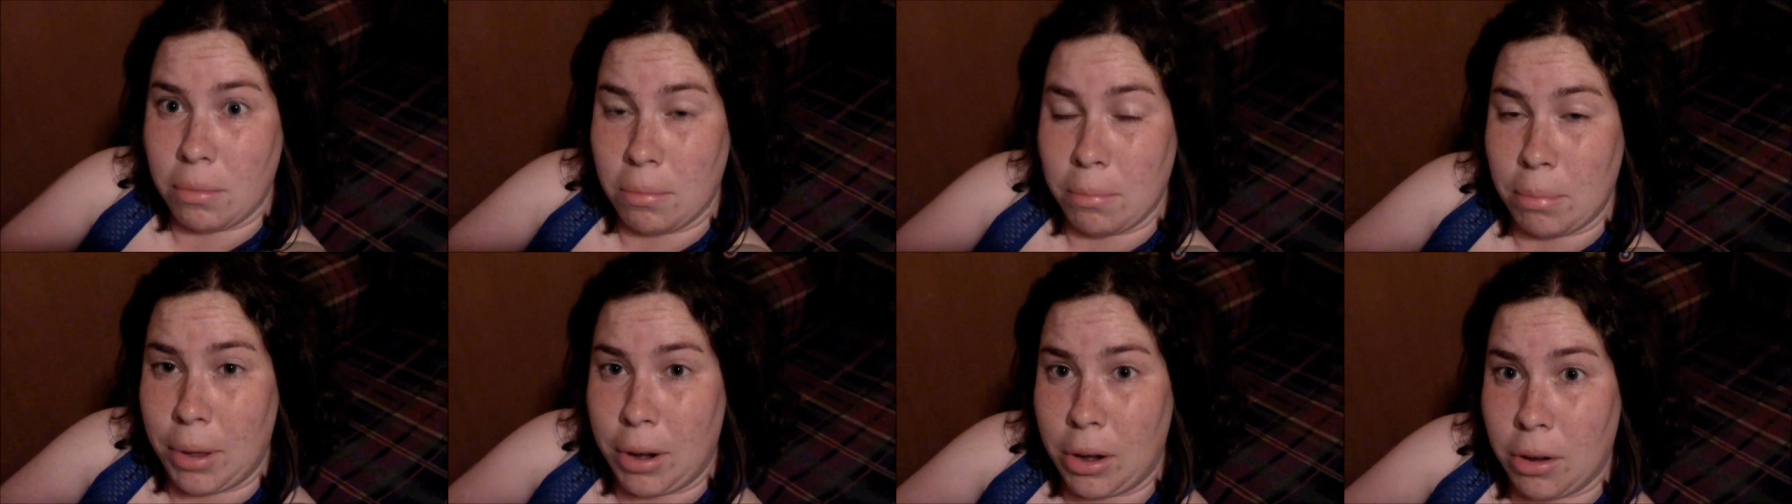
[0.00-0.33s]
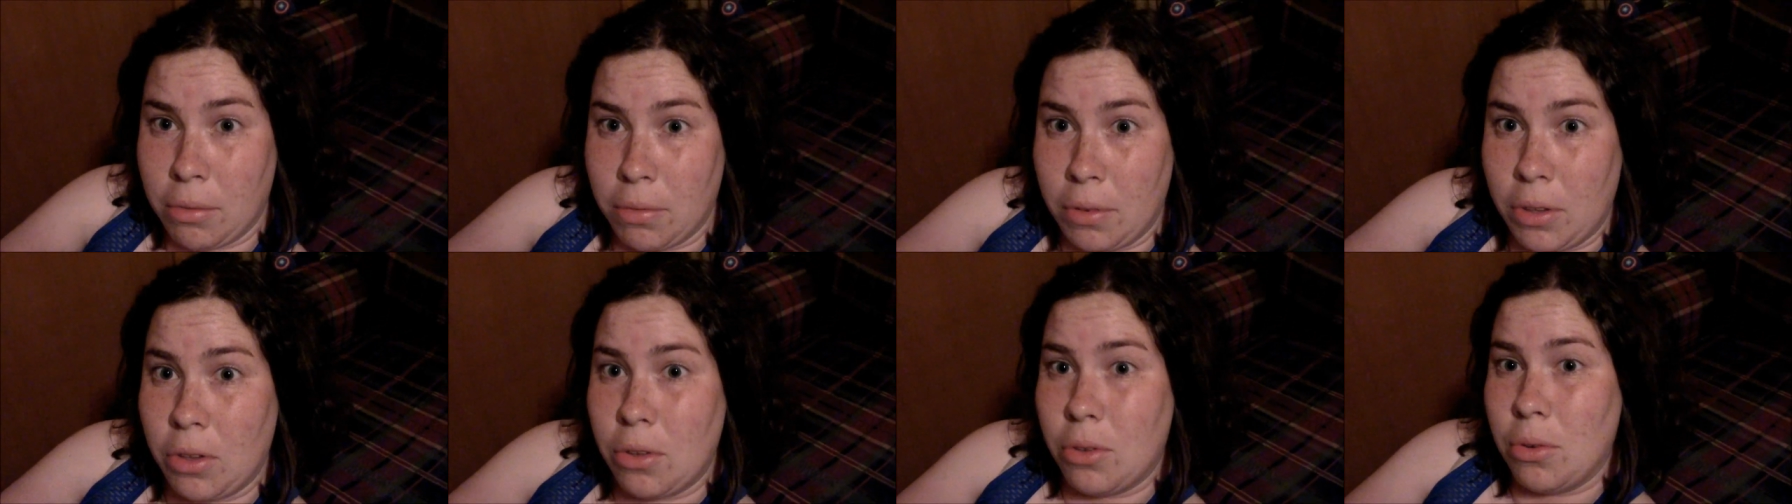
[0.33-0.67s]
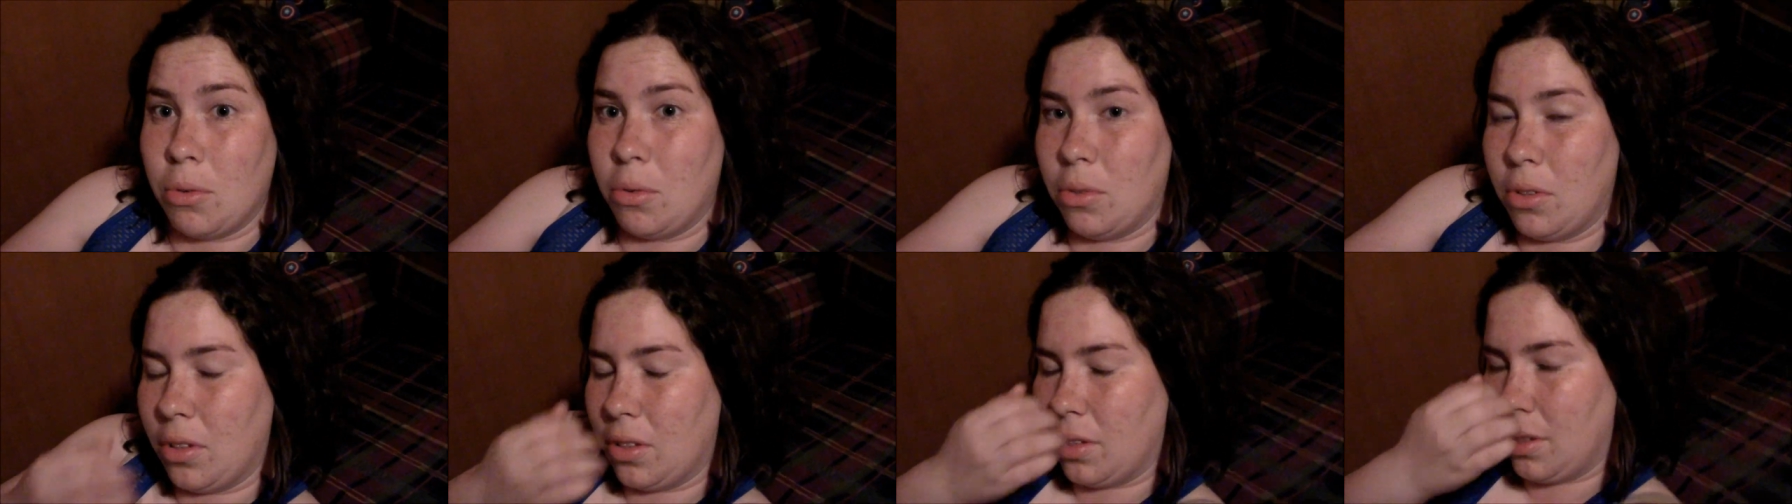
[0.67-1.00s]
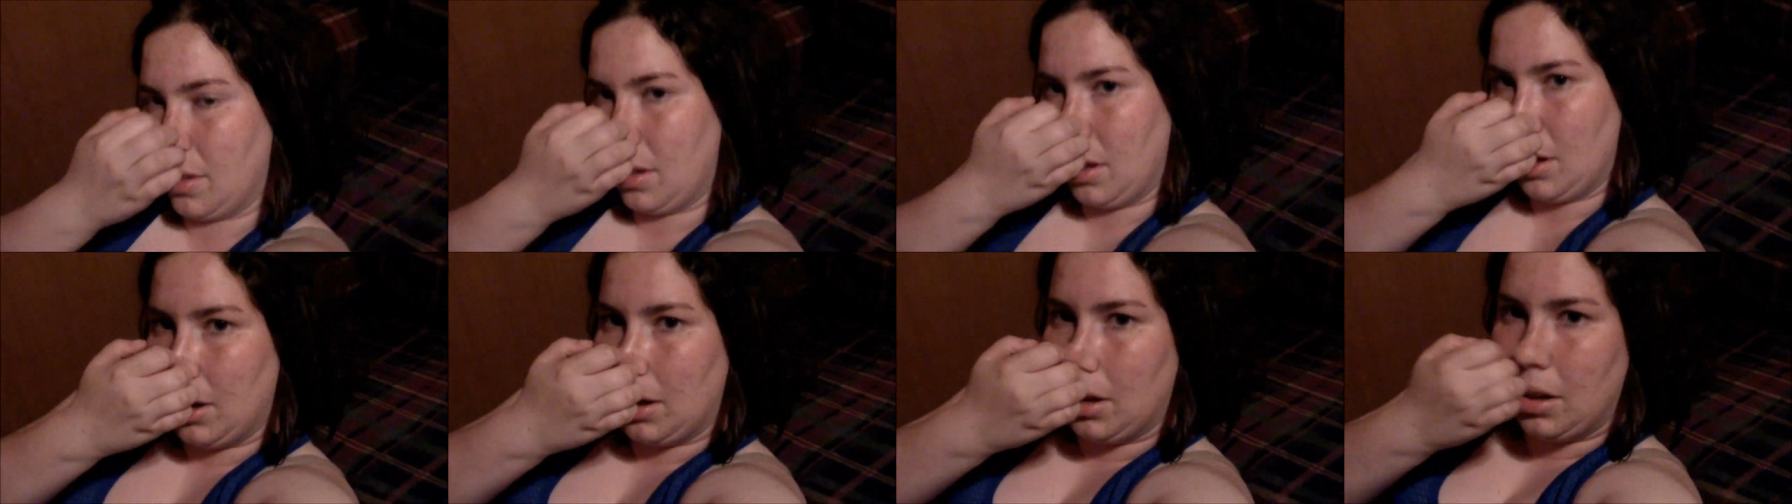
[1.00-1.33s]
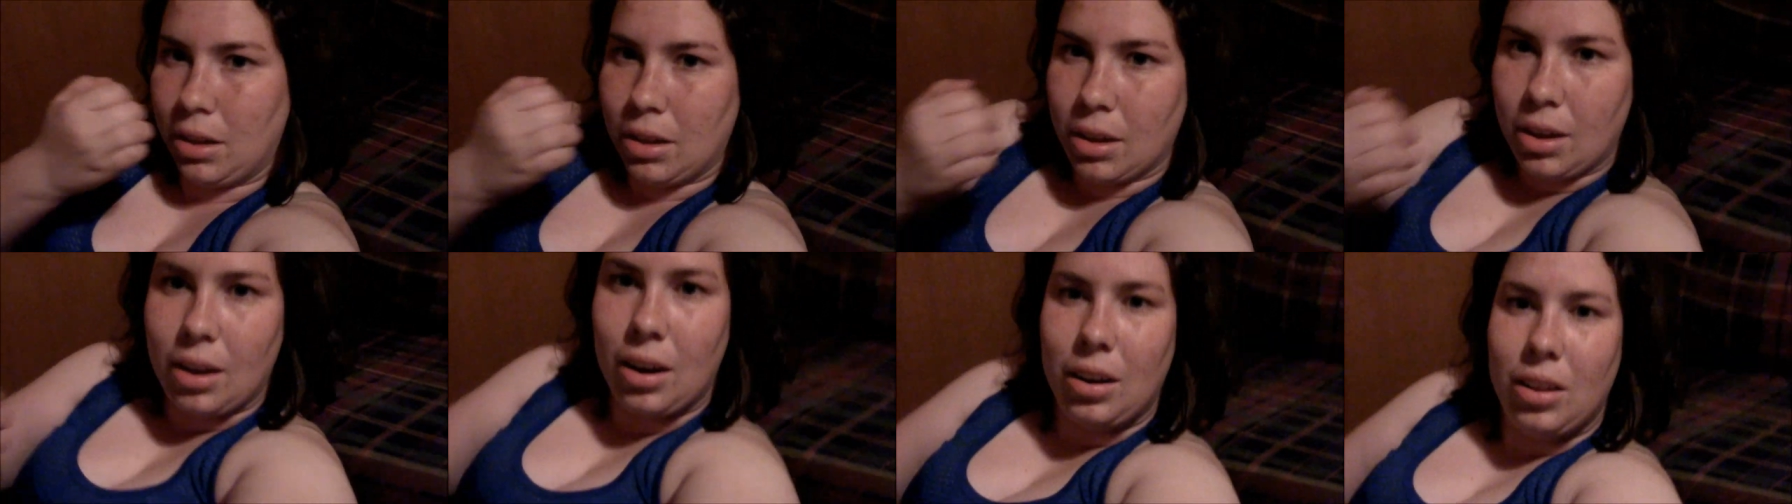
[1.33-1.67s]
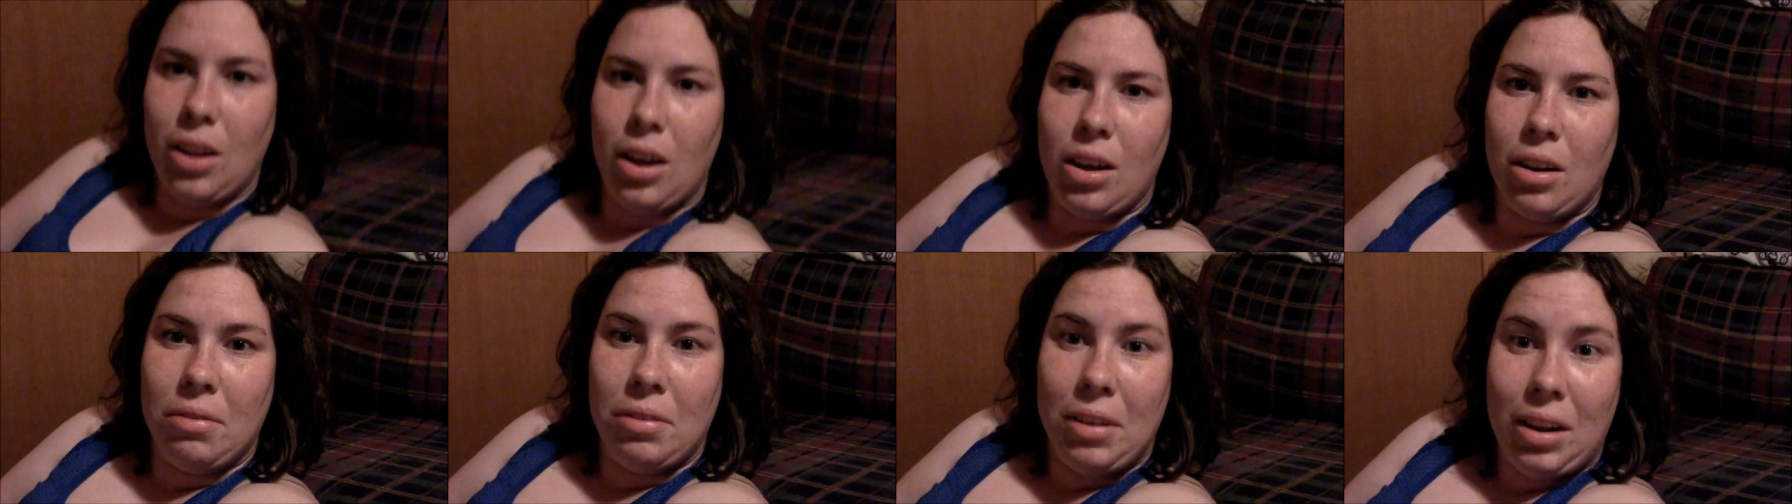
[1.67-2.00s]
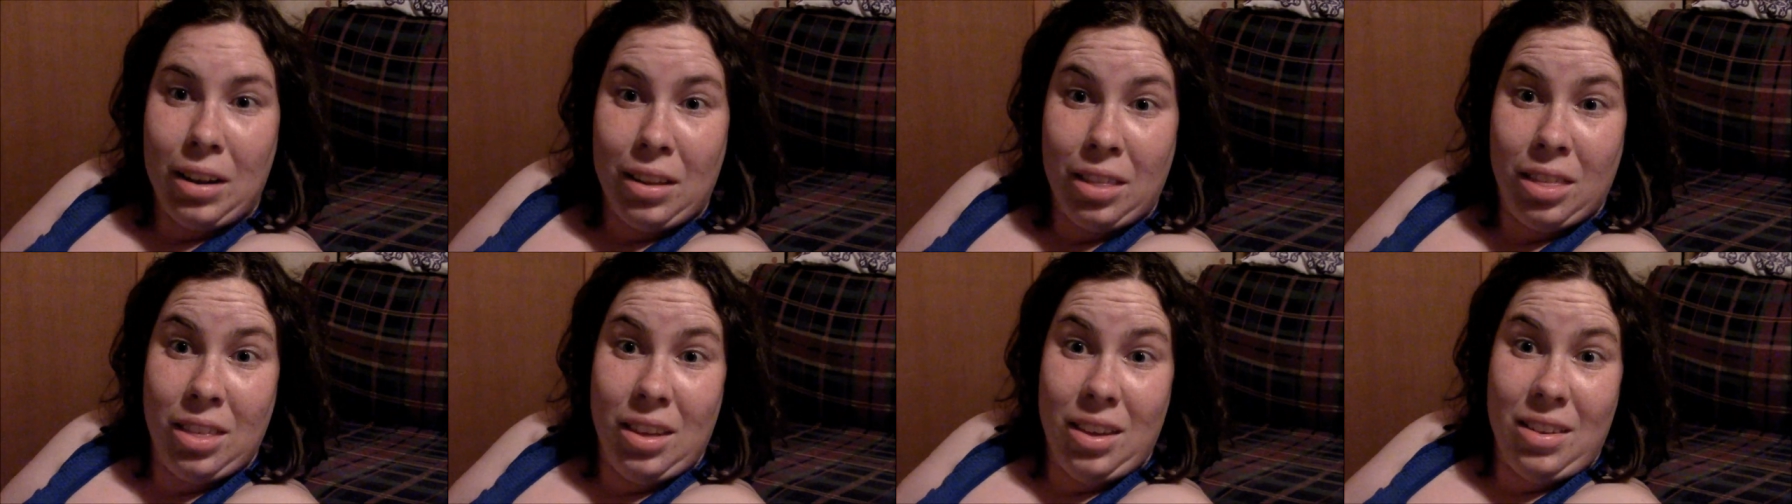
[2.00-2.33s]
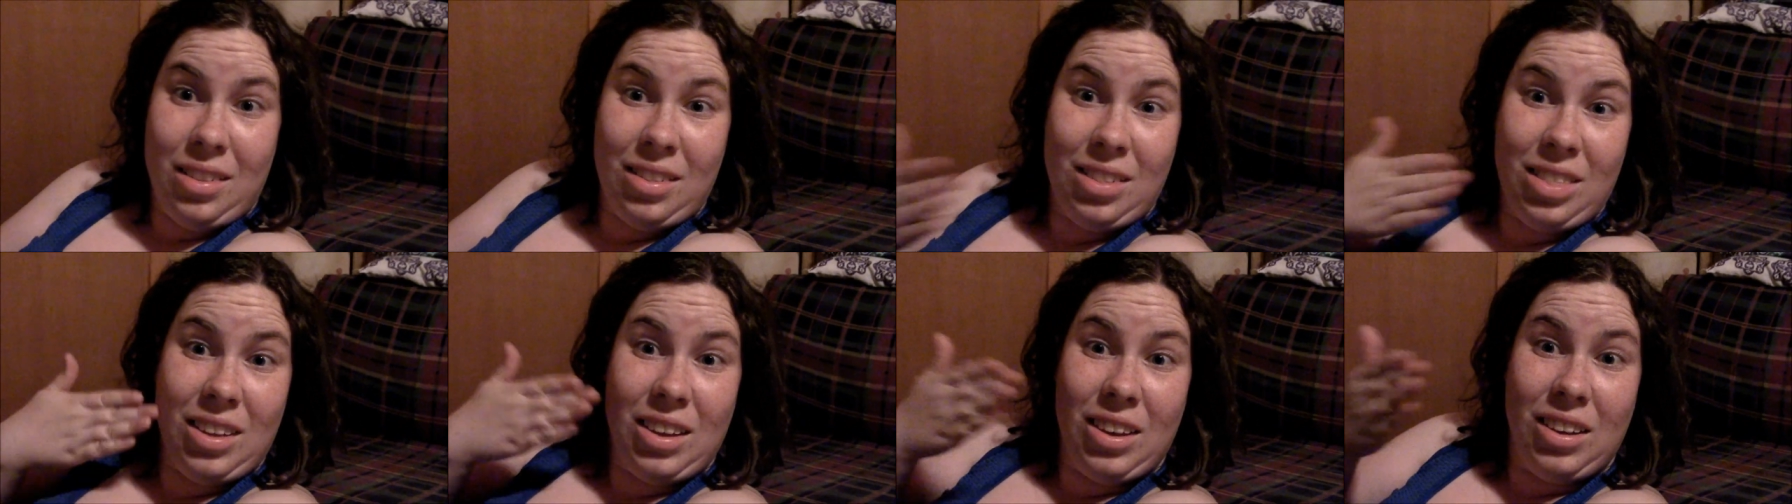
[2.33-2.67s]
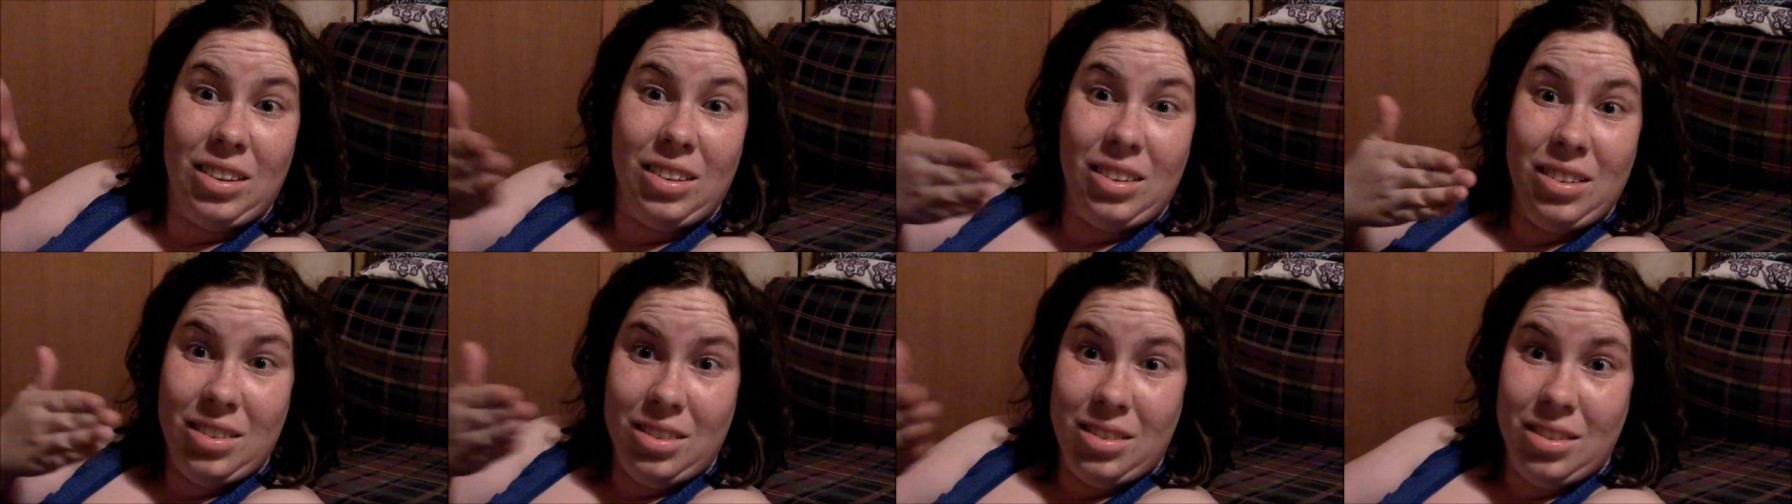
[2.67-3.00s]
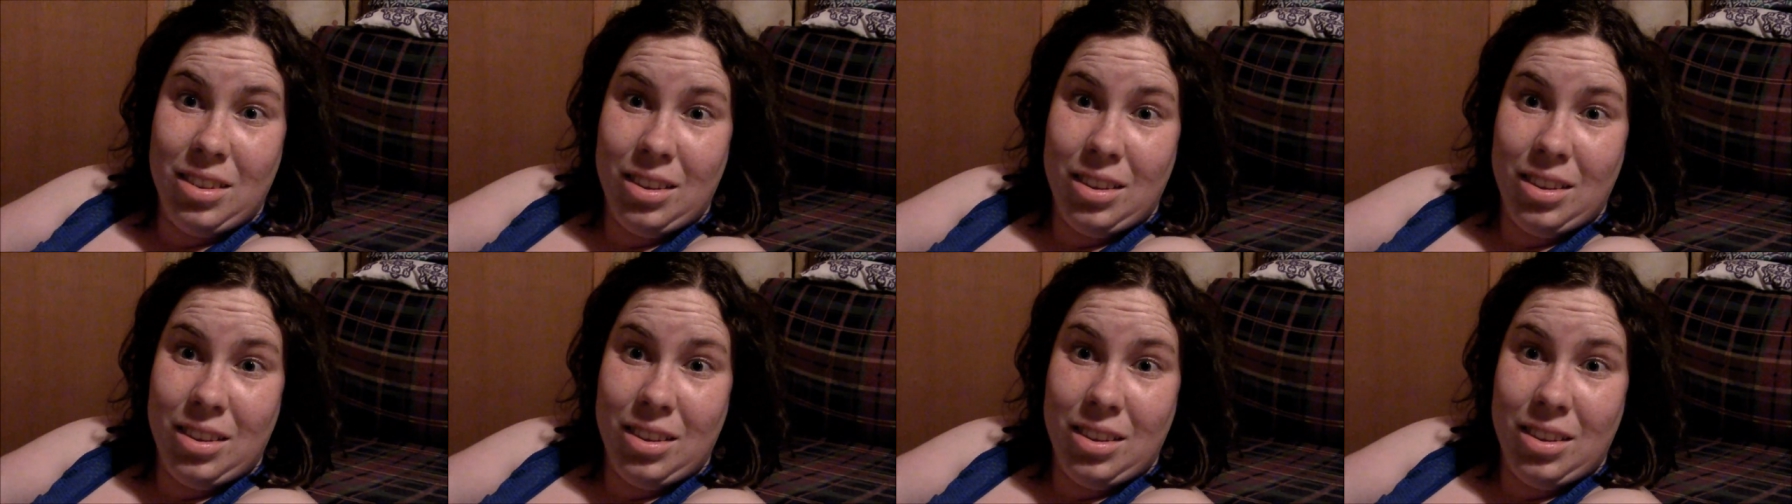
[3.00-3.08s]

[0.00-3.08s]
better views. You get a lot of, like, this thing.